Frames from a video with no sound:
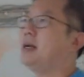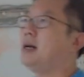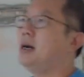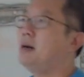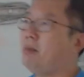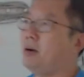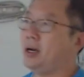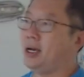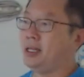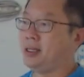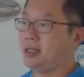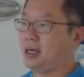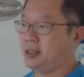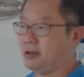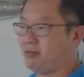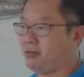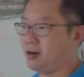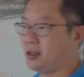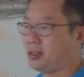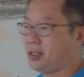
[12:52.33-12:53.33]
bought another
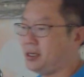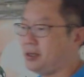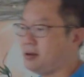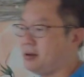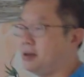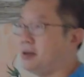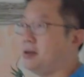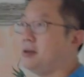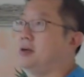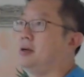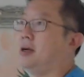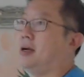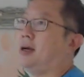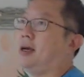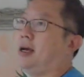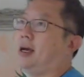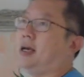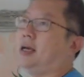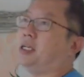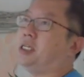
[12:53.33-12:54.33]
40.
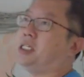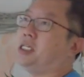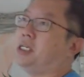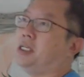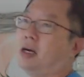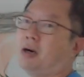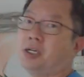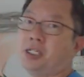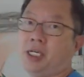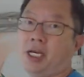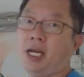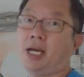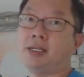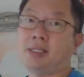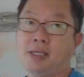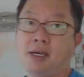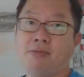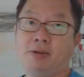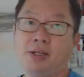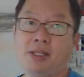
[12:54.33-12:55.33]
And now she had
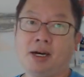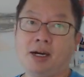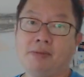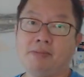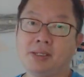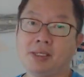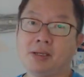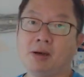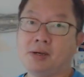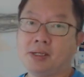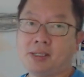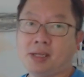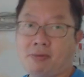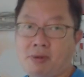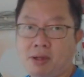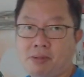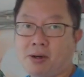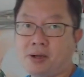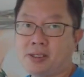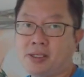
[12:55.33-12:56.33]
7 times, or
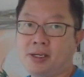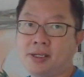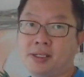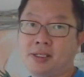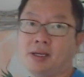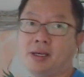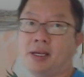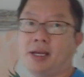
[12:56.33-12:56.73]
7 boxes.